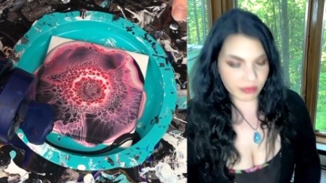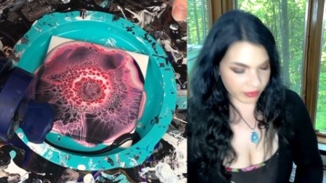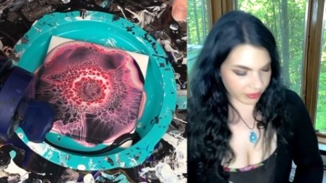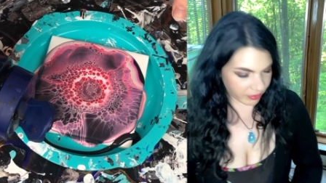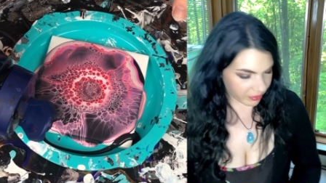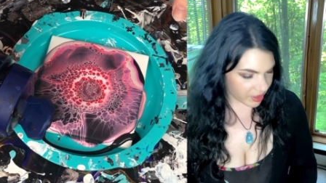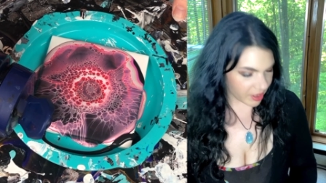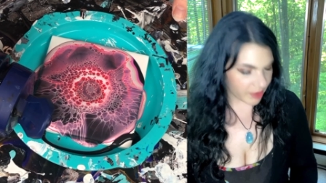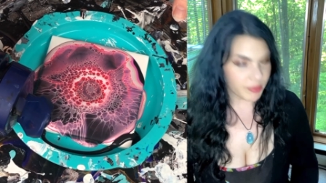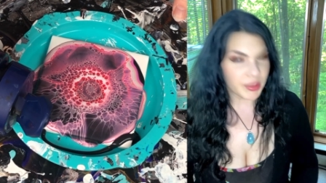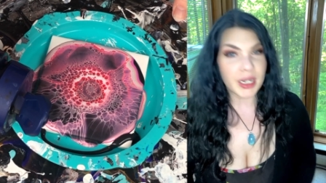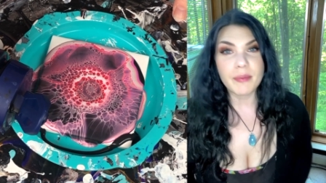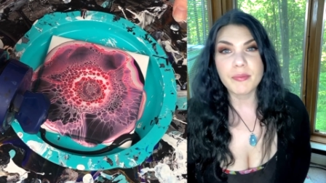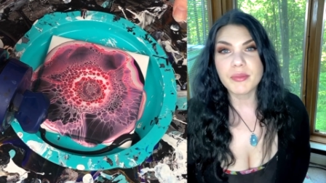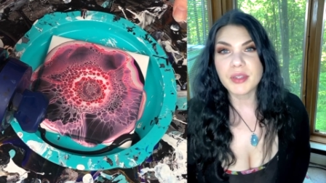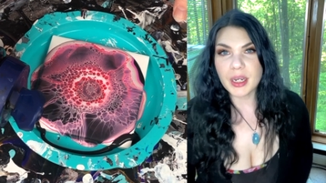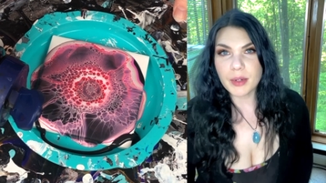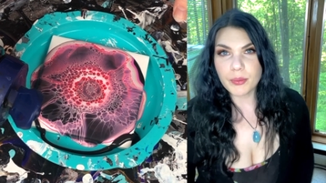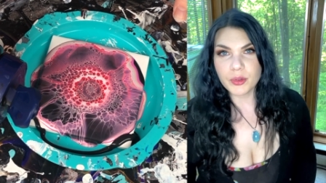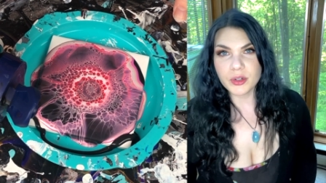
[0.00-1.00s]
Sometimes
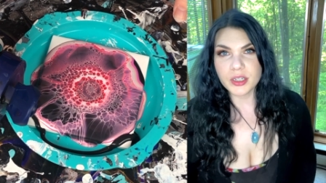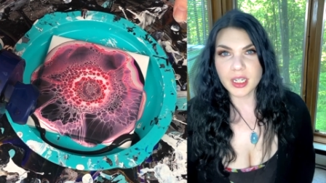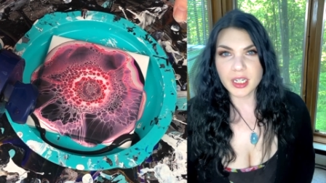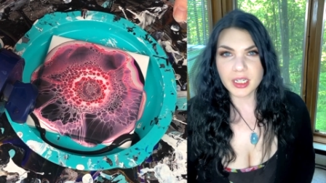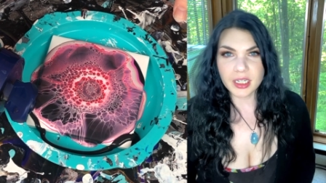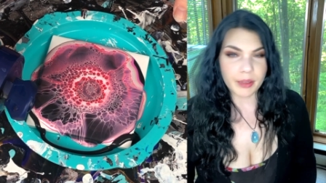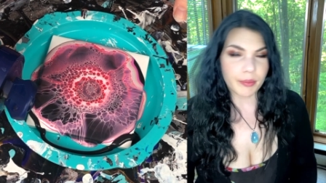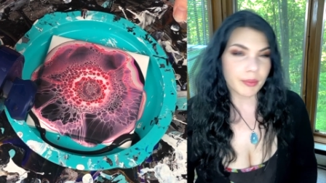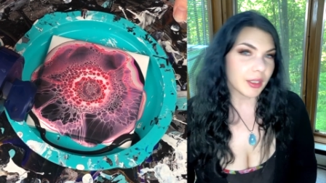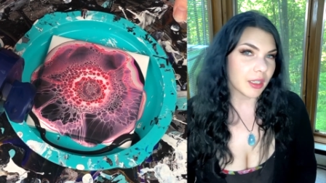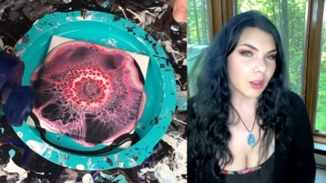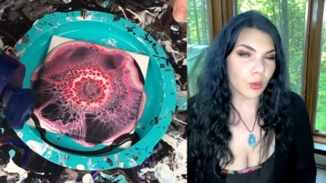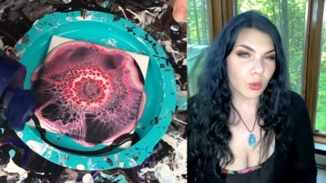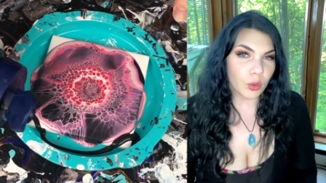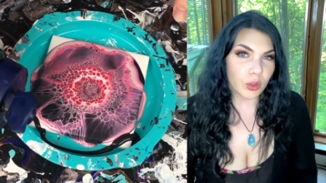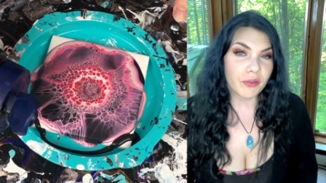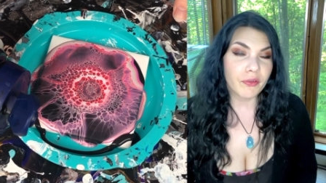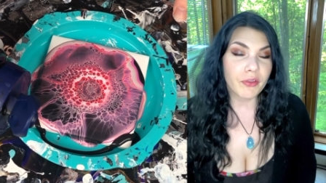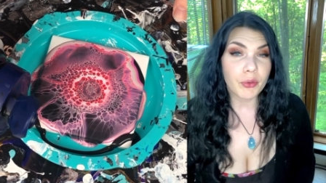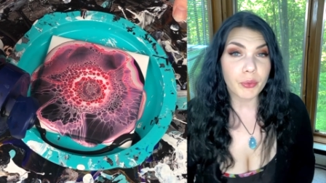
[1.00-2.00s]
I pretend I'm in the Lord
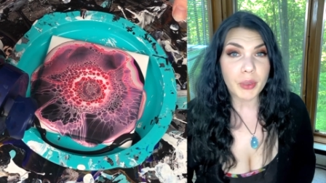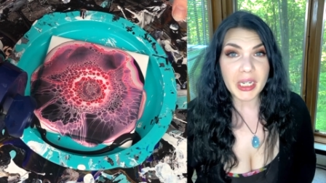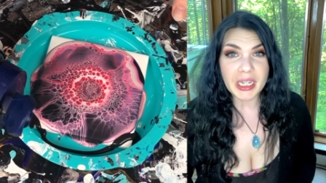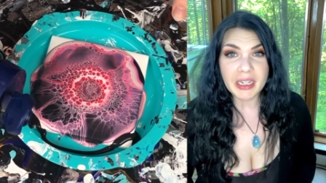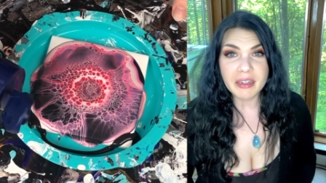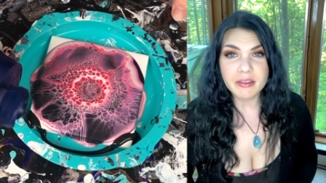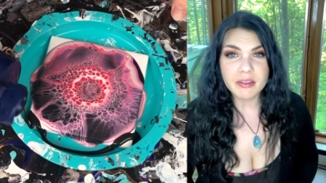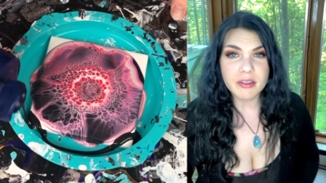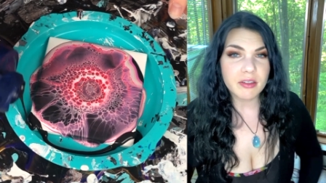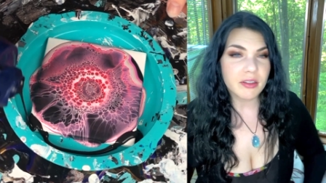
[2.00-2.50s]
of the Rings.